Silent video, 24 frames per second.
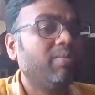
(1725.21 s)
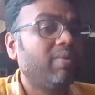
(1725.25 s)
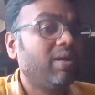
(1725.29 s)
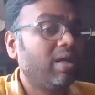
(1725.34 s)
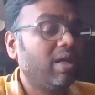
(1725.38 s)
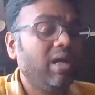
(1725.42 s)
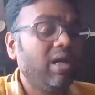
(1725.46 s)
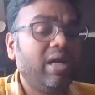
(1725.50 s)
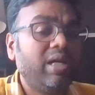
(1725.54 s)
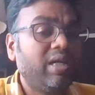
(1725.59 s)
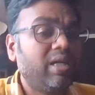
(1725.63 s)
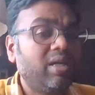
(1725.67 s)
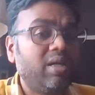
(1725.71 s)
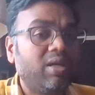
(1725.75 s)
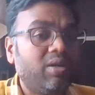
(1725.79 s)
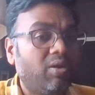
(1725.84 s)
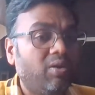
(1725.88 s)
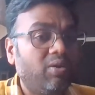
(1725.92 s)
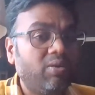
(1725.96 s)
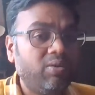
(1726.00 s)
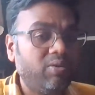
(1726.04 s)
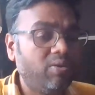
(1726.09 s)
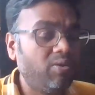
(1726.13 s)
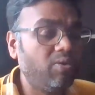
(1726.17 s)
But later
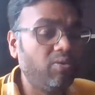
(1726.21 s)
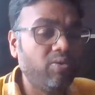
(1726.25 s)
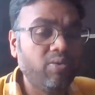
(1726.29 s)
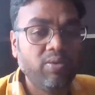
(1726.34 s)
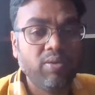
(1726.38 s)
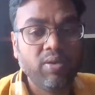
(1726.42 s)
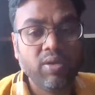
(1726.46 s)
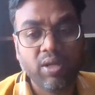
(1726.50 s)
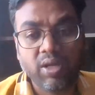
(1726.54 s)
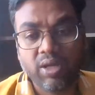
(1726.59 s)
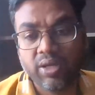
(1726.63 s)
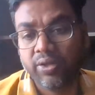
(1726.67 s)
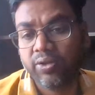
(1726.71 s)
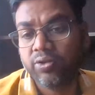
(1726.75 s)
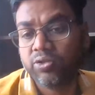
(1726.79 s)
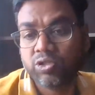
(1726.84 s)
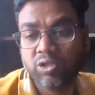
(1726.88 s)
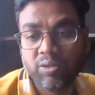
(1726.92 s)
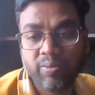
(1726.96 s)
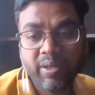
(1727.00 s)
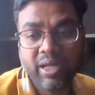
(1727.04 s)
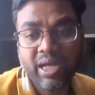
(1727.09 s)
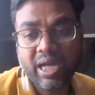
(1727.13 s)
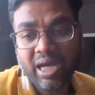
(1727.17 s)
on, no, you
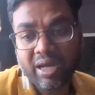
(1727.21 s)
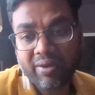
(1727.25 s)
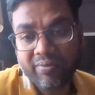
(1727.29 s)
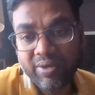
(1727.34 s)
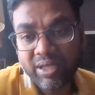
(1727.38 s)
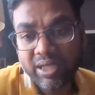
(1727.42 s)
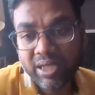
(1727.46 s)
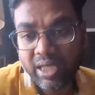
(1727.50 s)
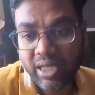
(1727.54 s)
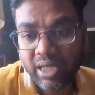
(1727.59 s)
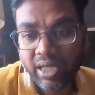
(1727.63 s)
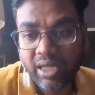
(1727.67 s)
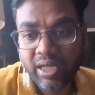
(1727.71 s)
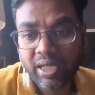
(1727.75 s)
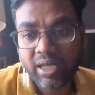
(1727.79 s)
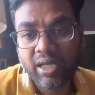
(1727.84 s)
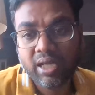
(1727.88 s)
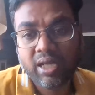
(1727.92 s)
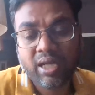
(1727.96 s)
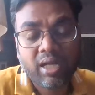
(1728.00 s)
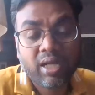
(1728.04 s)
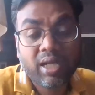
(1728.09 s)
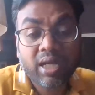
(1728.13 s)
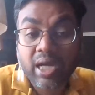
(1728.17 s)
should be having the
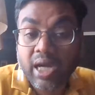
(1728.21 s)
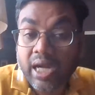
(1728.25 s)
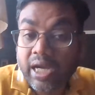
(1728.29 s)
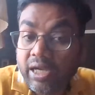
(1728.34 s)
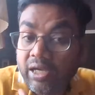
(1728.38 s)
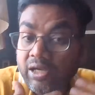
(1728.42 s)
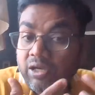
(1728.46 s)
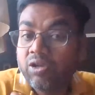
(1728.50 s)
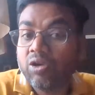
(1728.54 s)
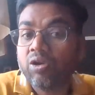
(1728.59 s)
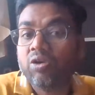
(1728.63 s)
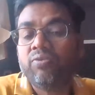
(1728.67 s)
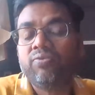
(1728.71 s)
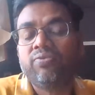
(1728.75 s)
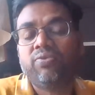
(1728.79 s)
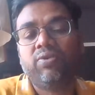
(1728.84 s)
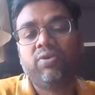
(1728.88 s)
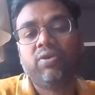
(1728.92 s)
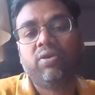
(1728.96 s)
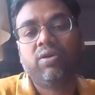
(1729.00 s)
kind of